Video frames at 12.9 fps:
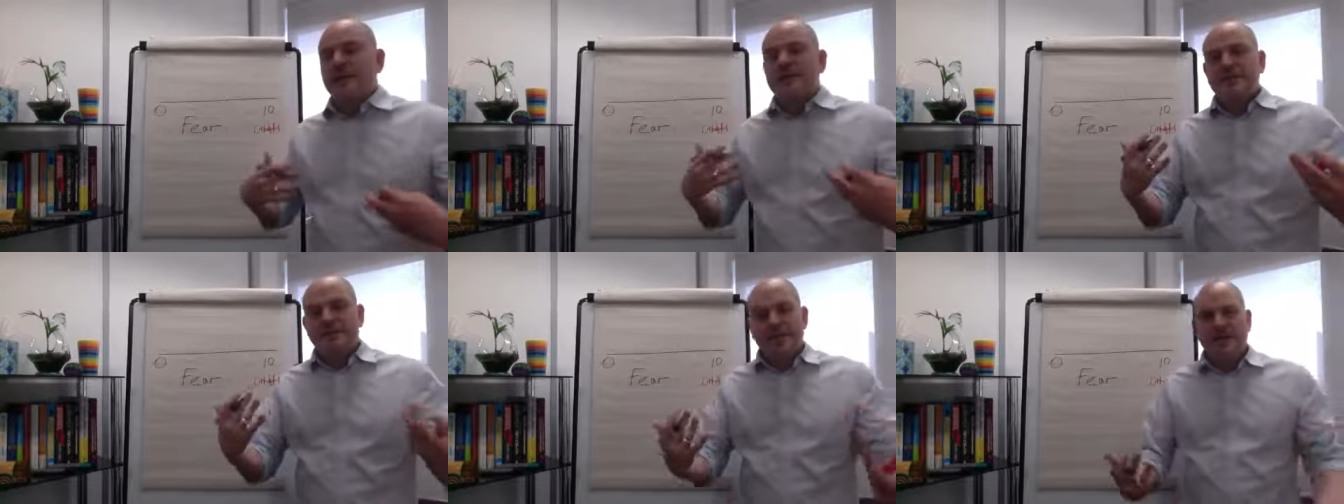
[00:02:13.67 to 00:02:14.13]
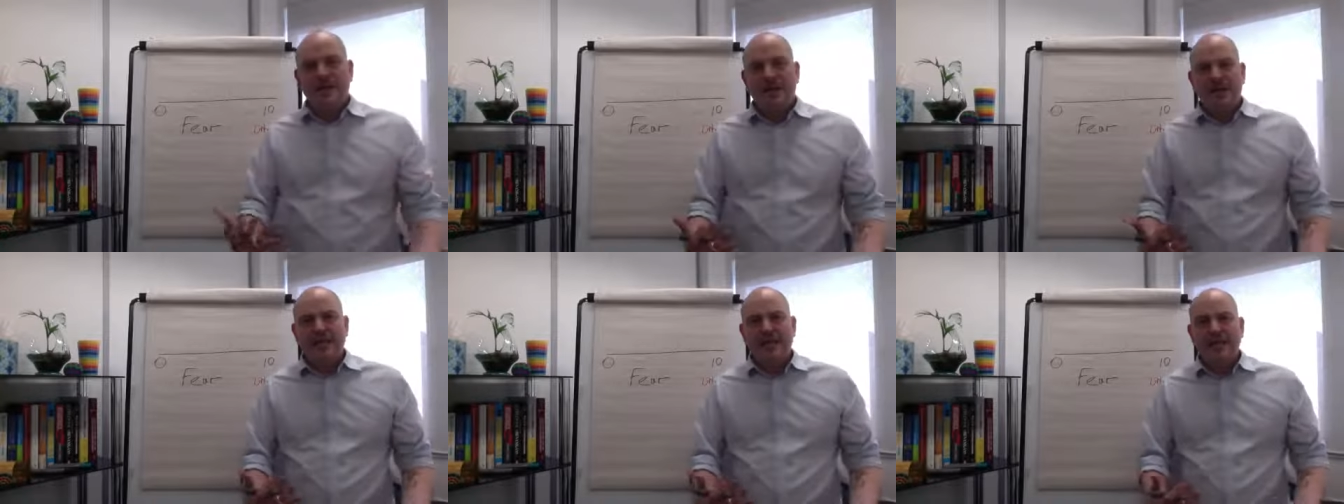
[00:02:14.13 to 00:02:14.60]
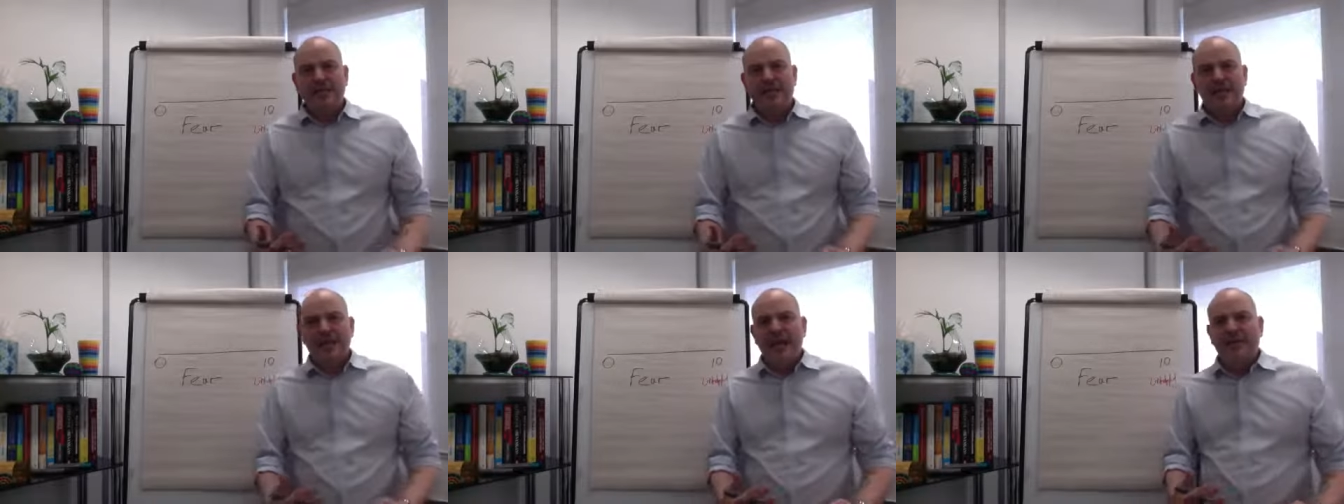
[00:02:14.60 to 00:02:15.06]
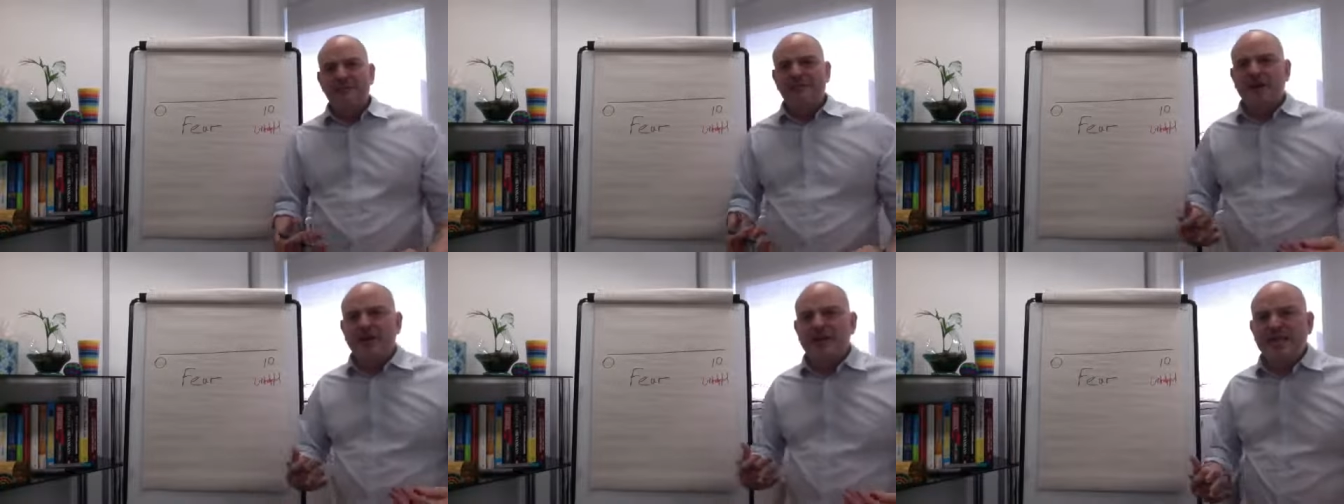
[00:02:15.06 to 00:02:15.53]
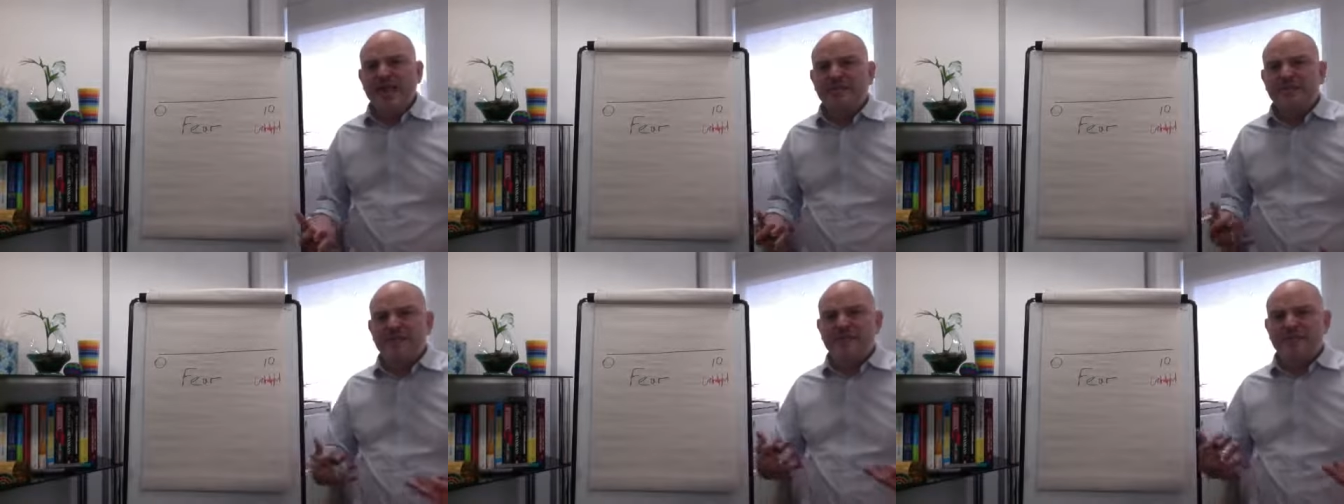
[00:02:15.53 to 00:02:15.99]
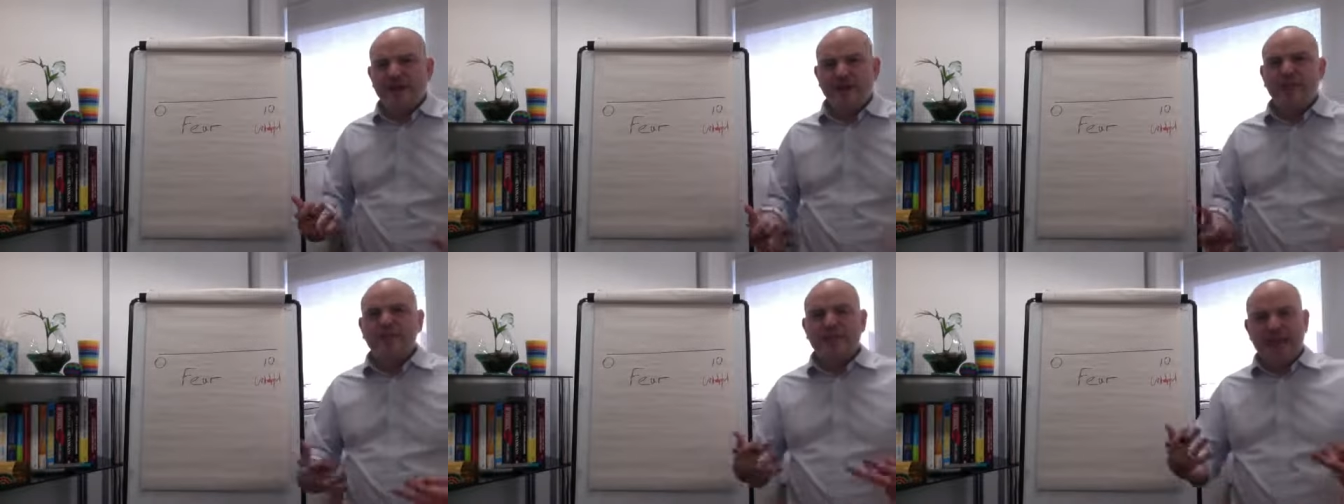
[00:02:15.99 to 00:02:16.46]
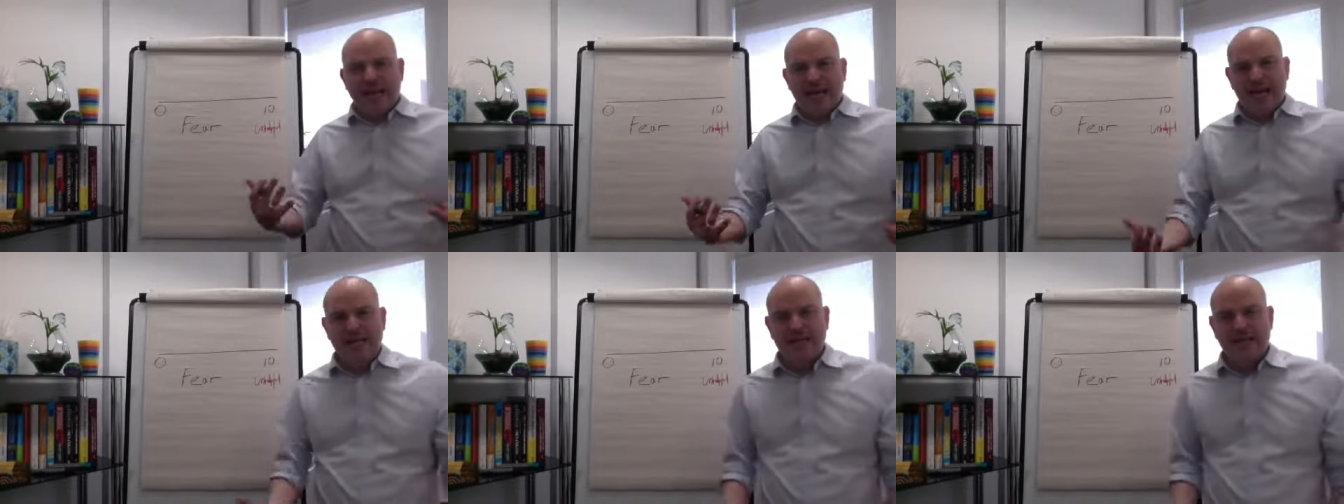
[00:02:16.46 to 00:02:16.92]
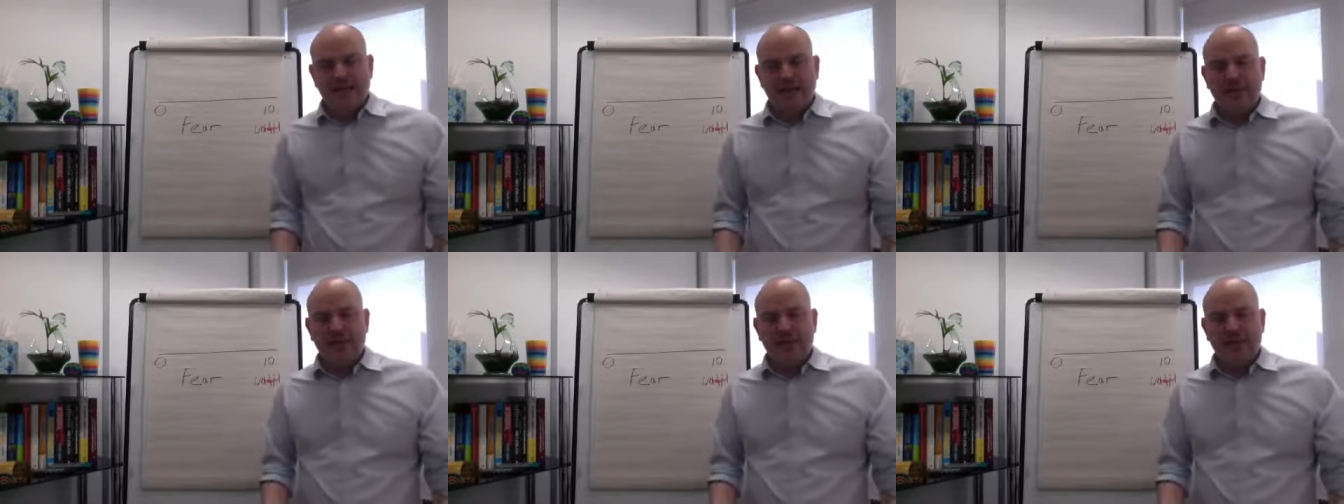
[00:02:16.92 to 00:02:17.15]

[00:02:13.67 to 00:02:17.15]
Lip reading: Similarly, if I never felt any